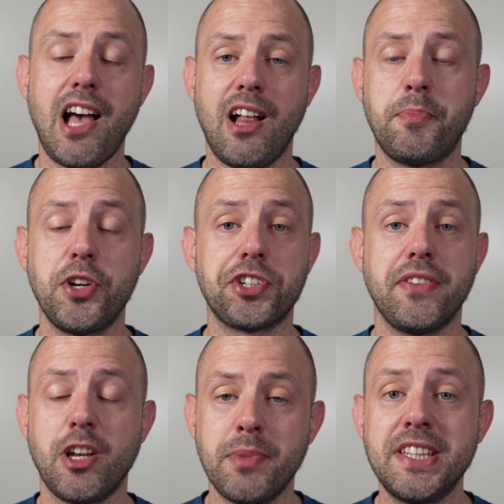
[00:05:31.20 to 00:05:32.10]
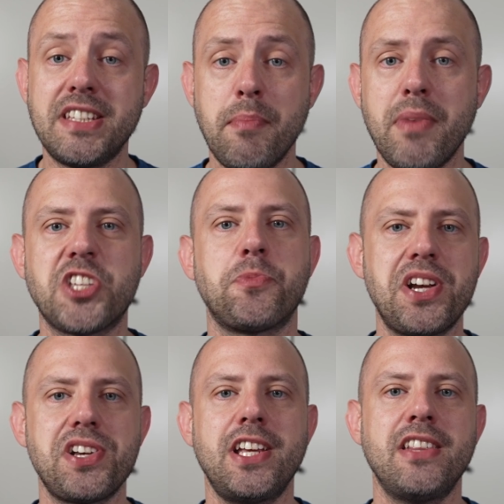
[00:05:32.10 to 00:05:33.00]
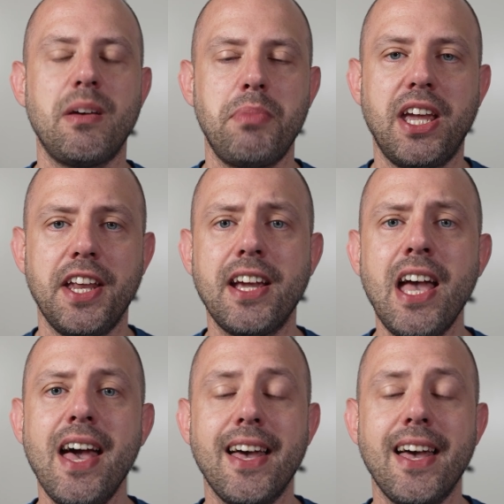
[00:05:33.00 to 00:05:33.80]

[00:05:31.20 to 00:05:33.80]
help your development team, especially in the beginning,